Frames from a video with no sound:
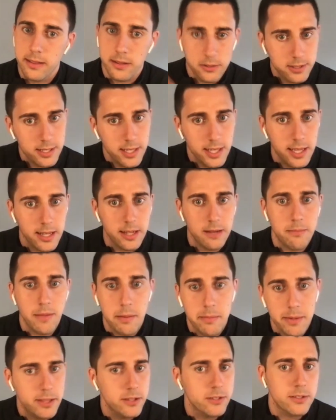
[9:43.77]
they'll see it and
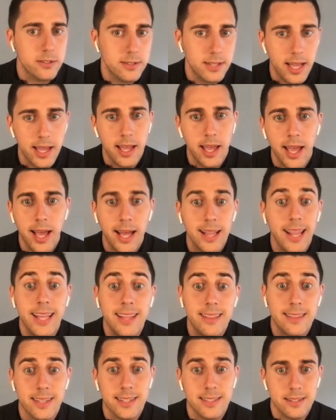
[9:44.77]
maybe they'll say, hey, I
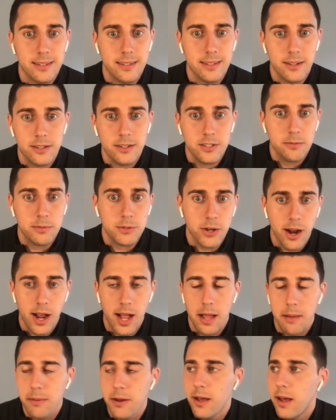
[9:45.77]
like this, and I'll
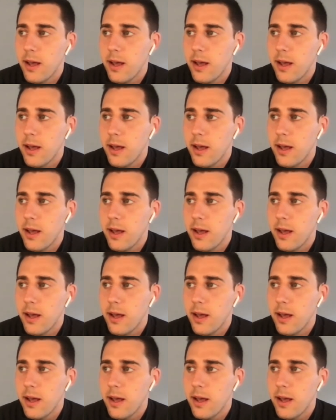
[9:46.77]
subscribe.